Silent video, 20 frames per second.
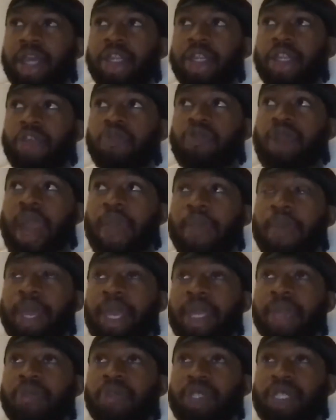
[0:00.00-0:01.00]
The
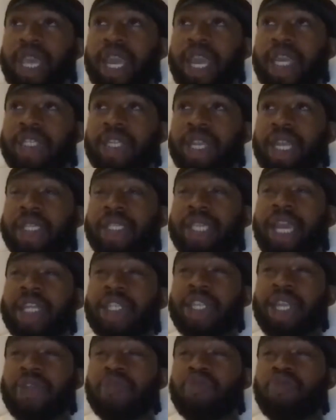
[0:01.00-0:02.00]
rapping was it's
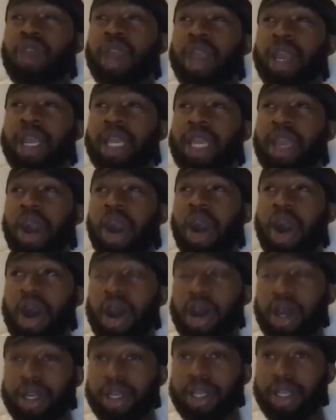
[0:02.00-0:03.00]
actually really
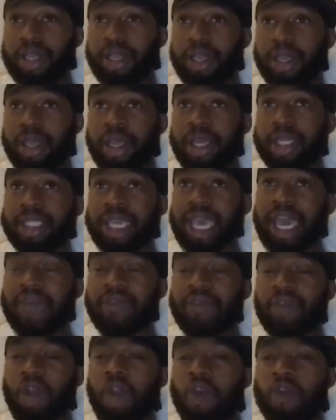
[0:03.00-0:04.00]
hard to have
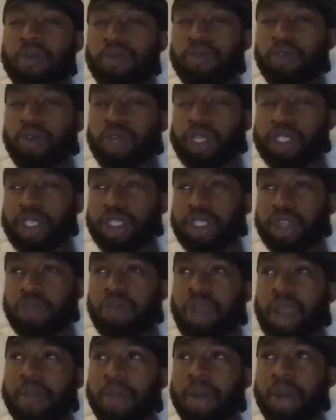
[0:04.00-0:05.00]
your own voice as a
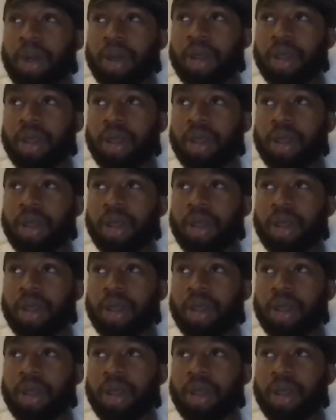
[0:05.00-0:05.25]
rapper,